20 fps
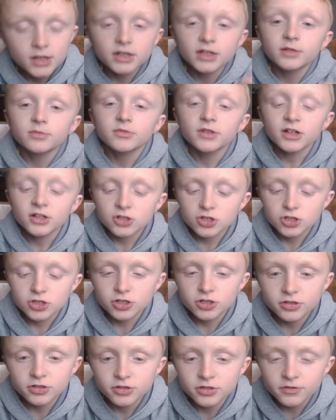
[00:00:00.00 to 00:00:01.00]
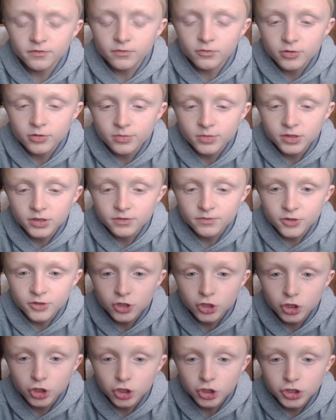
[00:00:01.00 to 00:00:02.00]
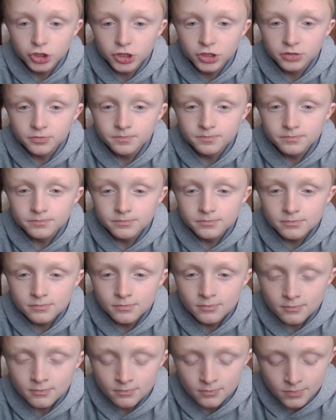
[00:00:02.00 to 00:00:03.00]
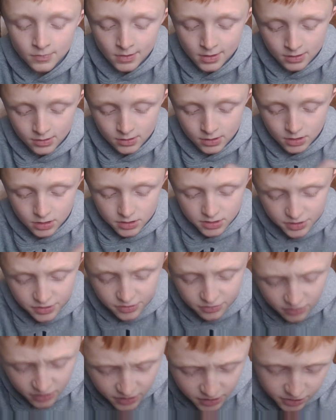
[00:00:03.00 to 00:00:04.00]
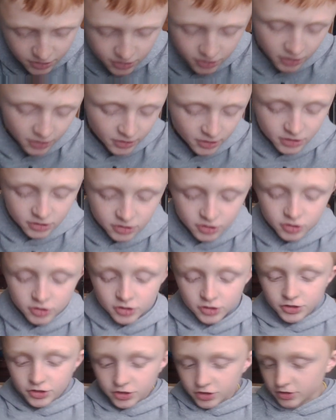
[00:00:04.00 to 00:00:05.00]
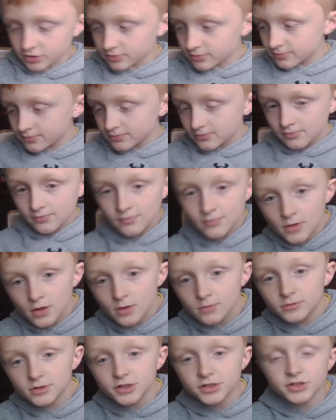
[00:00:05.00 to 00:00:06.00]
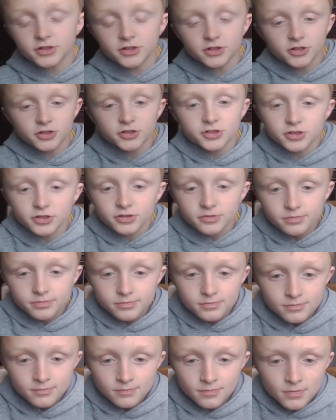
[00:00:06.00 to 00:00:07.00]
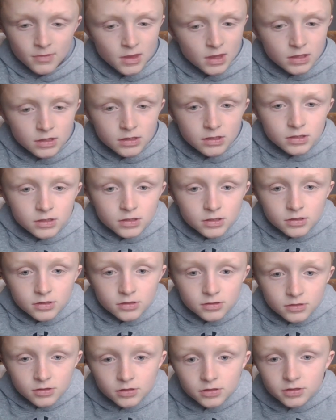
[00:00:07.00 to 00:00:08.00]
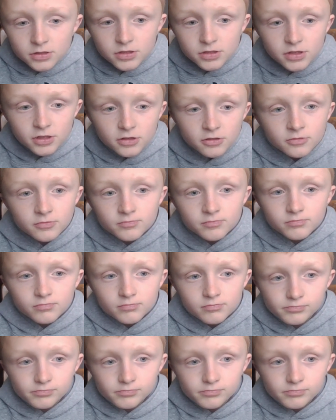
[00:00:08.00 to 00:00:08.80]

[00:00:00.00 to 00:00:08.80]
And I'm not sure the formula for inertia. So let's start on inertia. What is inertia? So